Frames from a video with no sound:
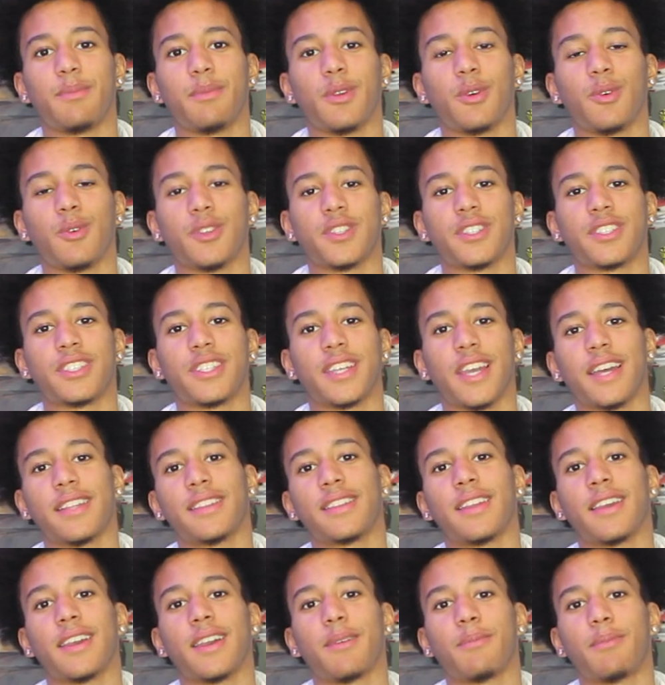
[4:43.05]
let me know what y'all
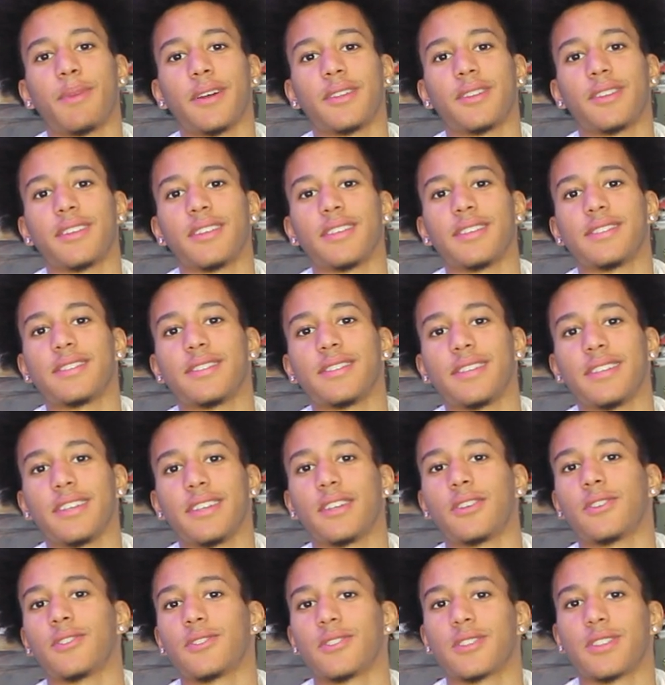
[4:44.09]
think about these
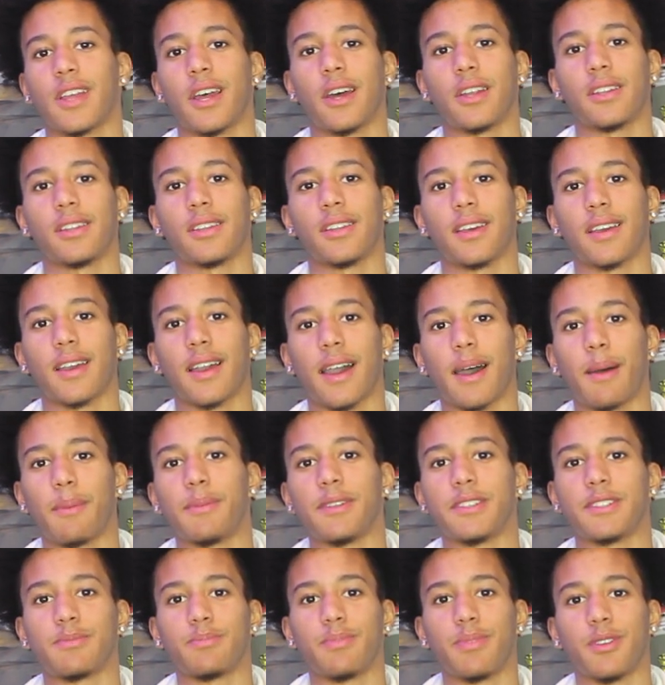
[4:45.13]
sneakers down in the
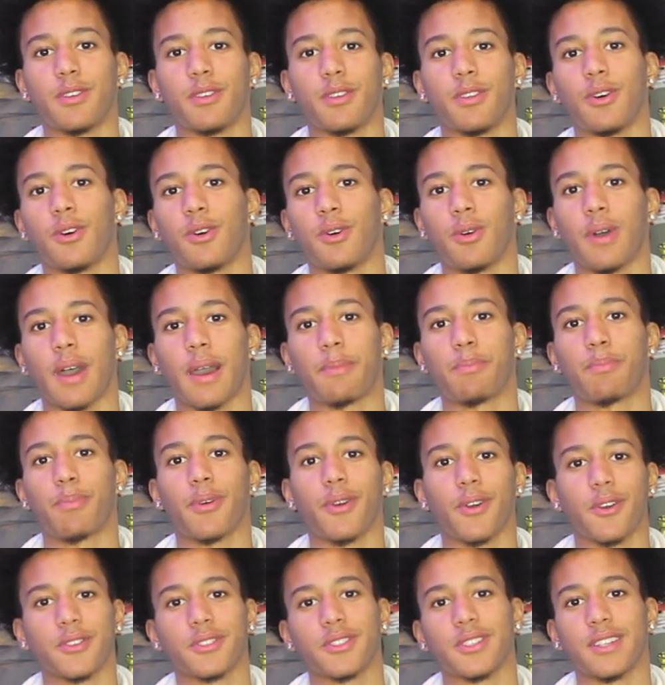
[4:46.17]
comments below. I
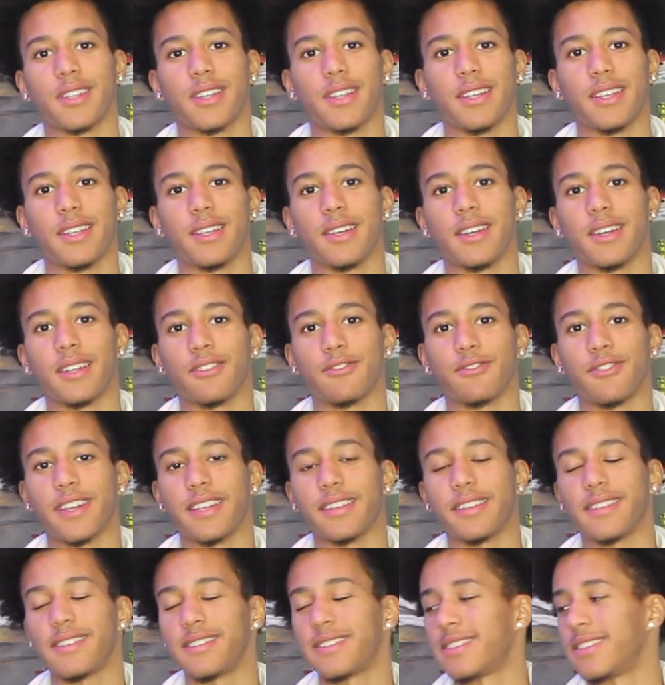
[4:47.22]
personally gonna rate
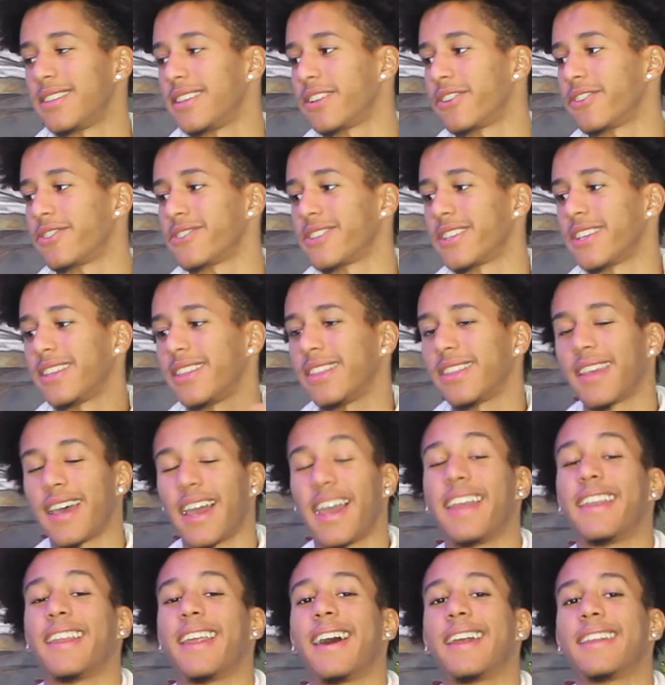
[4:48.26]
these sneakers a
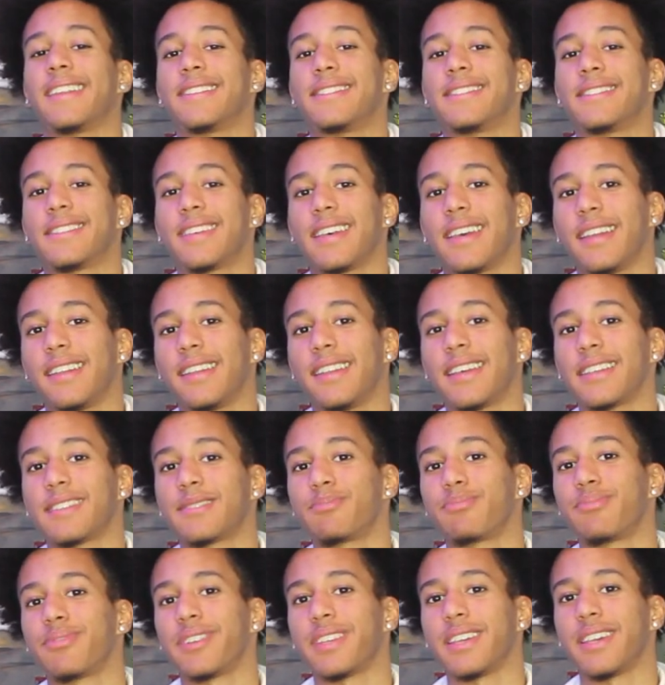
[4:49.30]
nine out of ten. That's
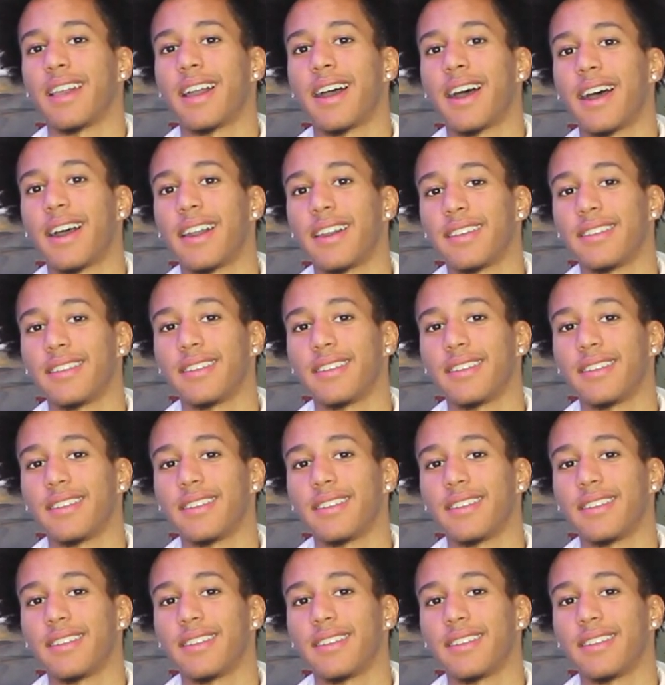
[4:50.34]
pretty high.